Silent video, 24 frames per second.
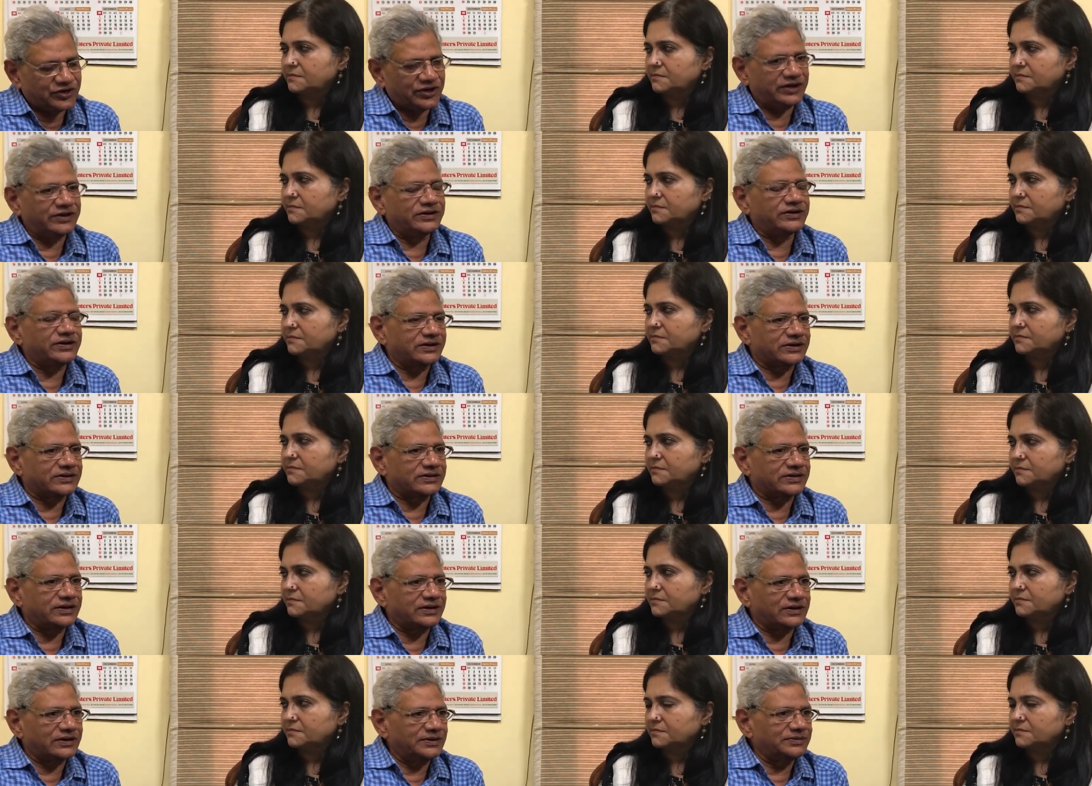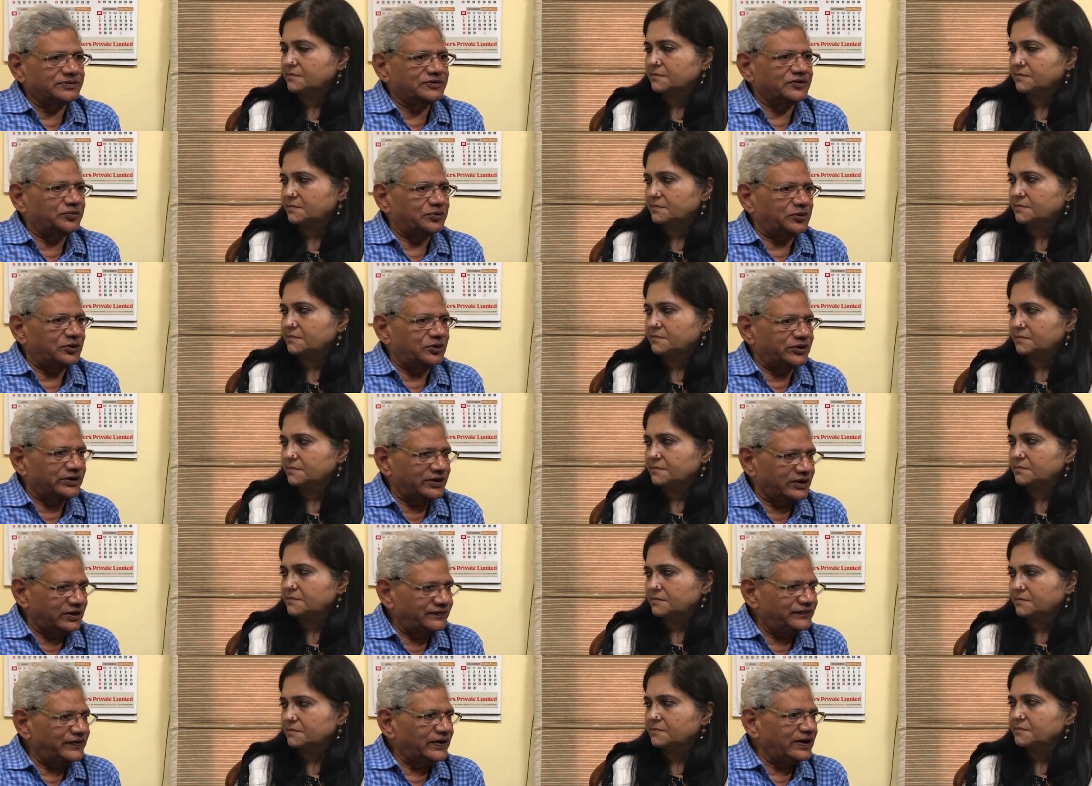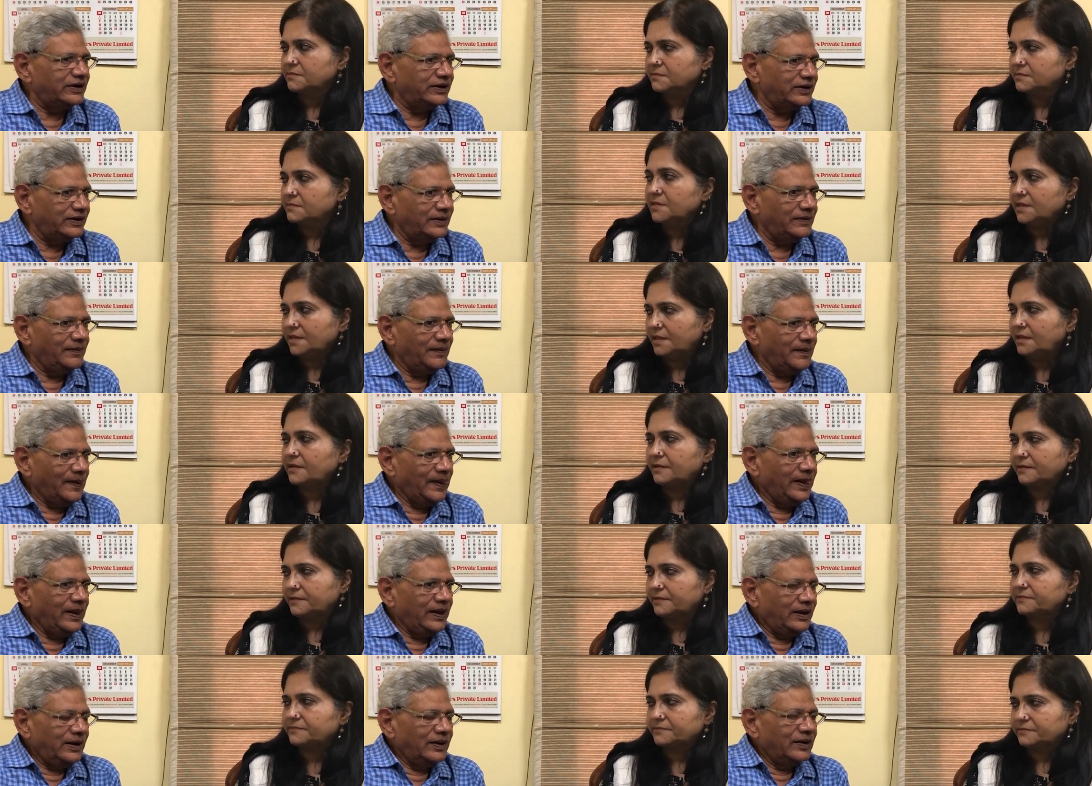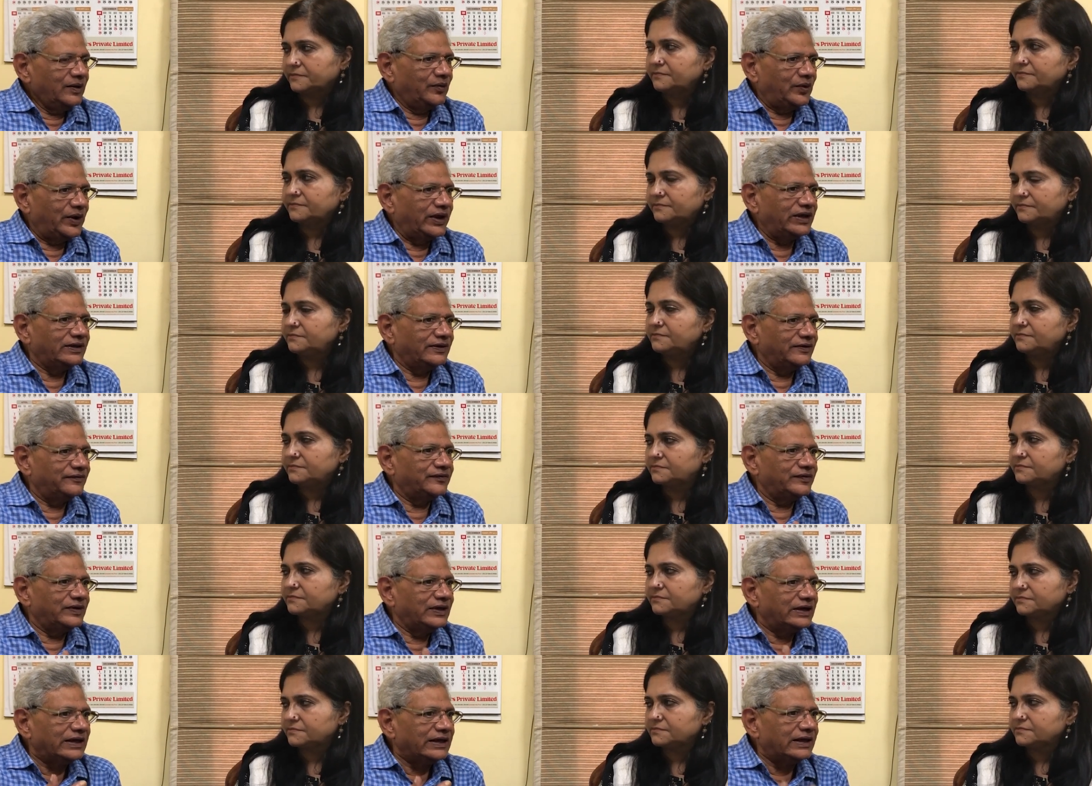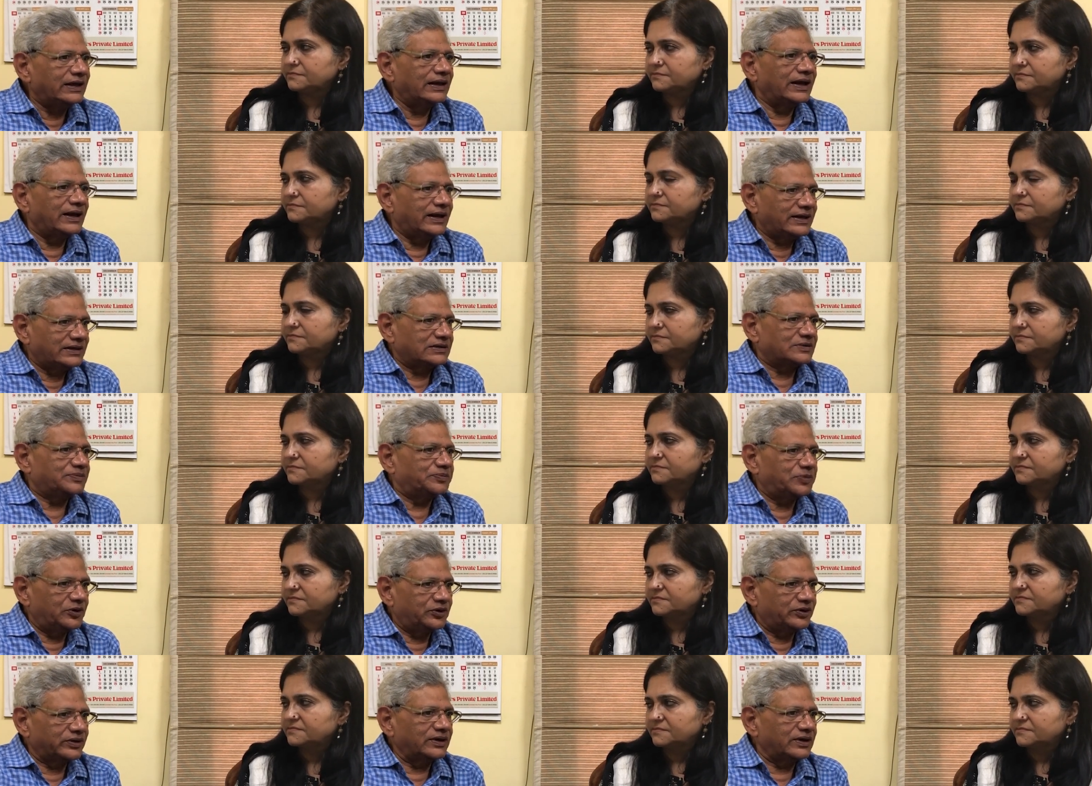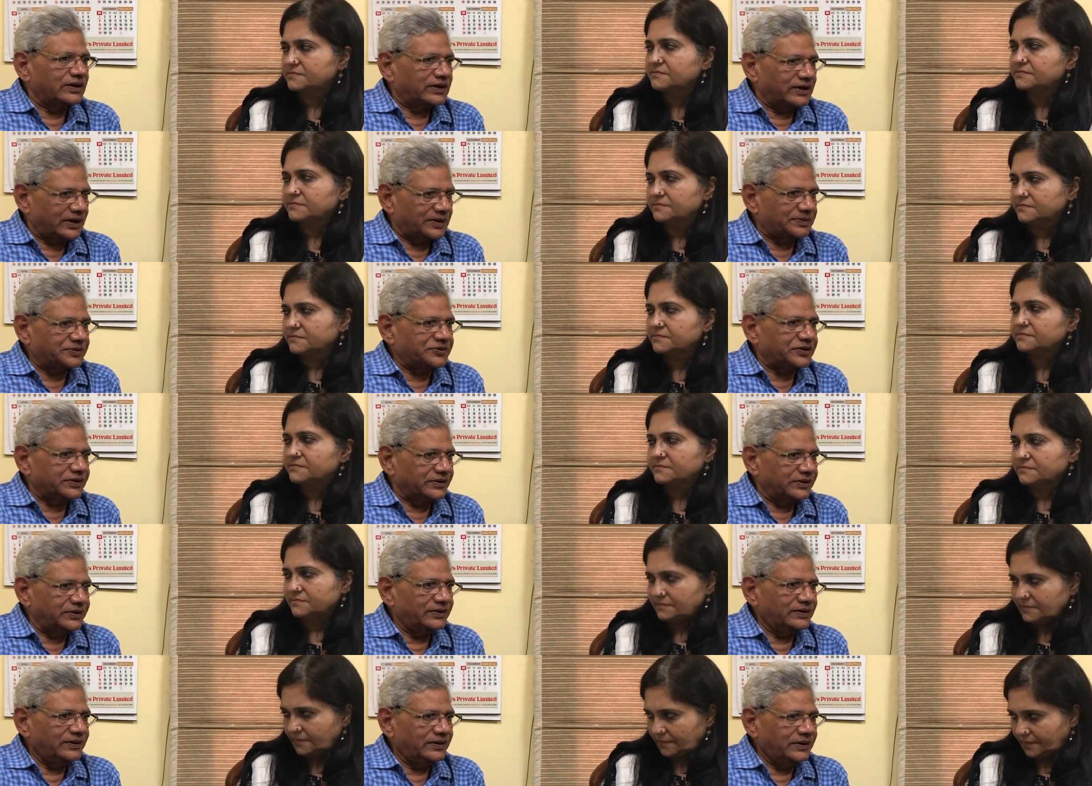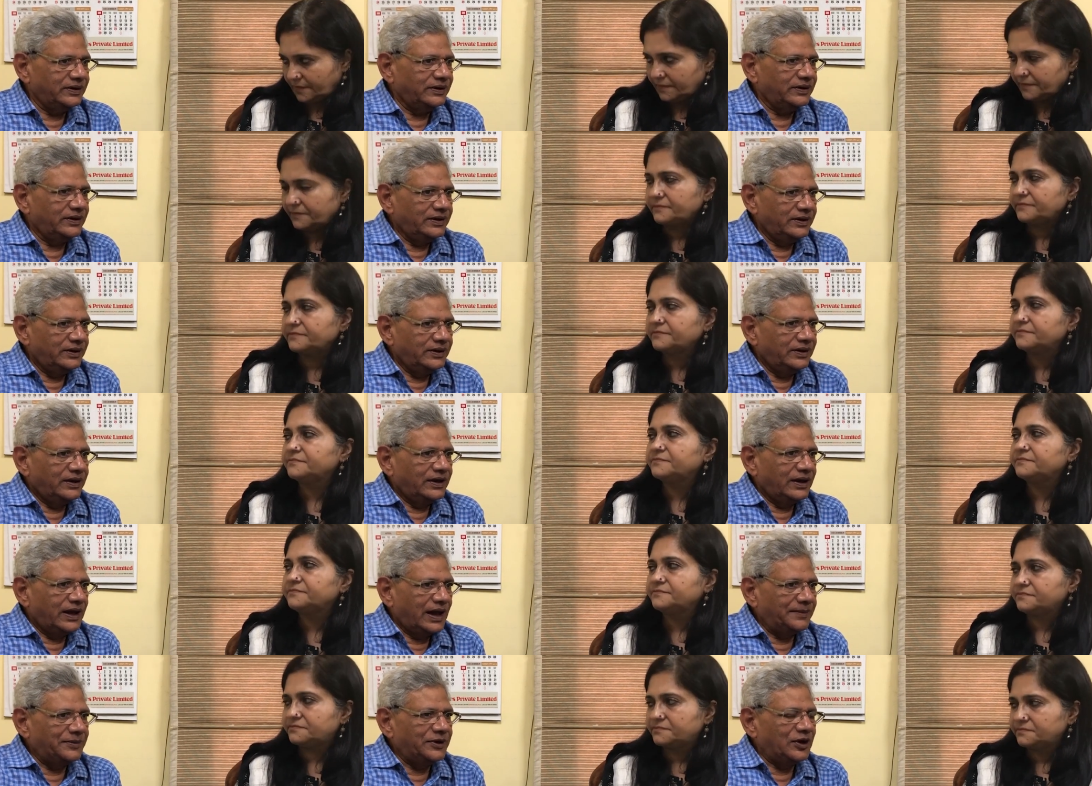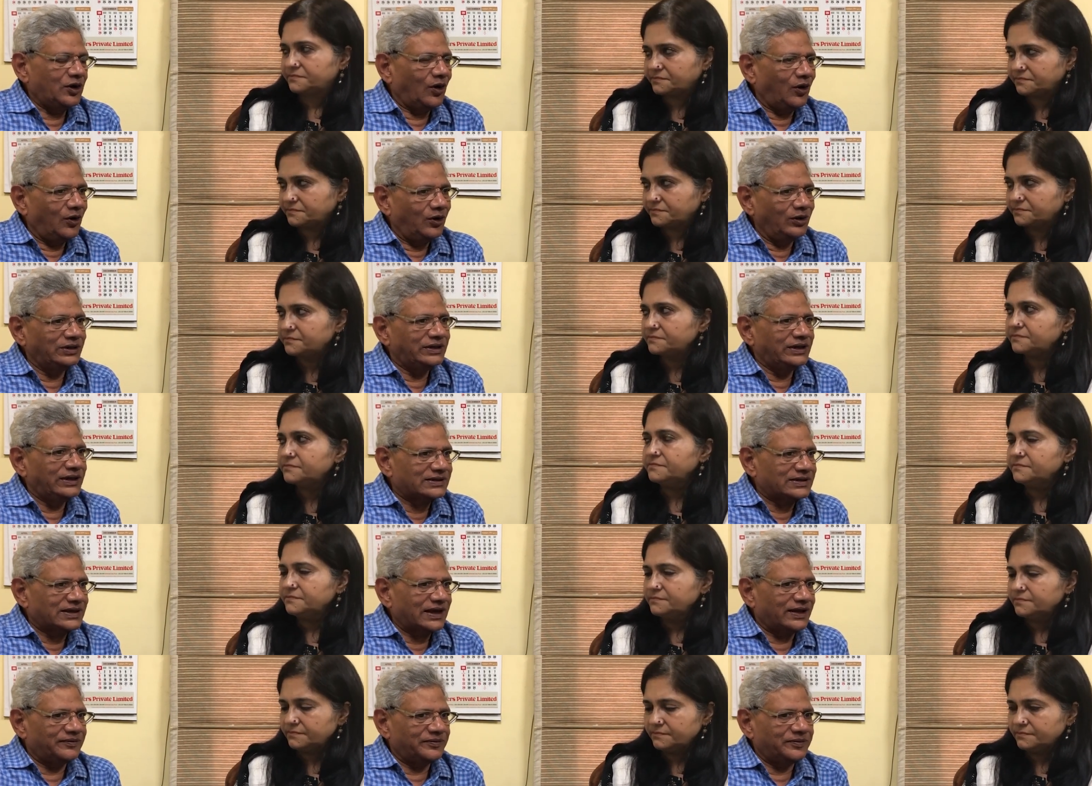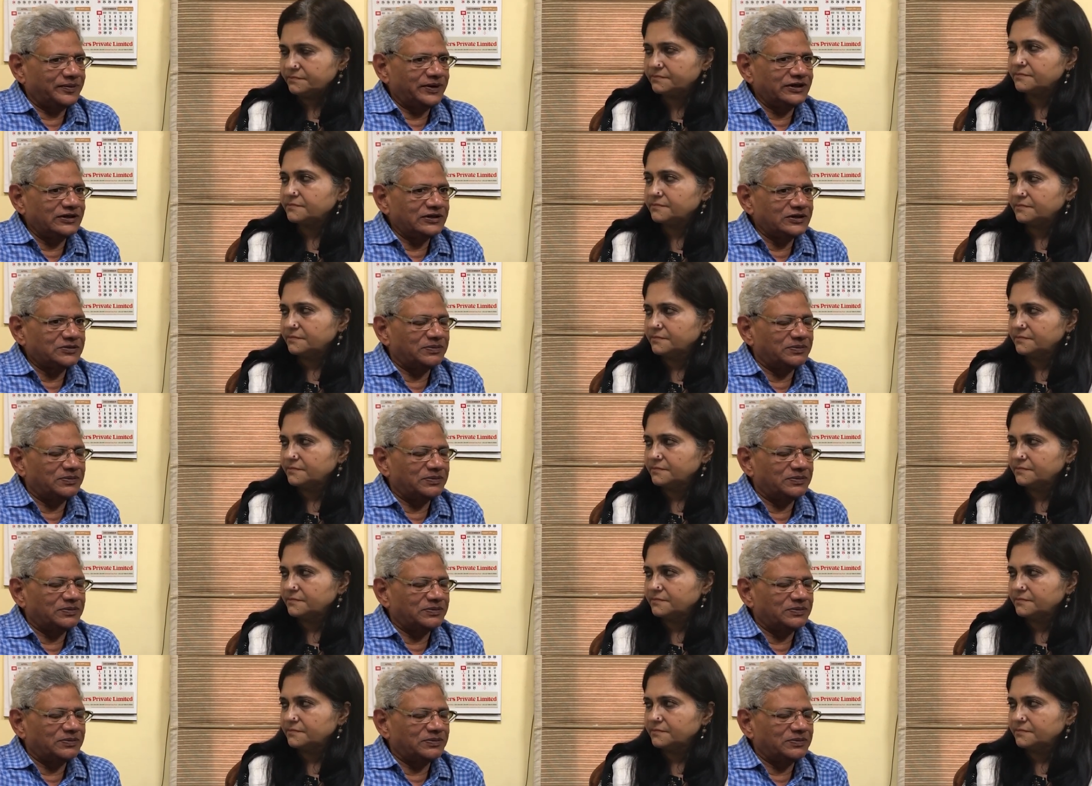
Speaker 1: changes in terms of political funding, yeah. where they legalized political corruption. Yeah. I mean, all these have been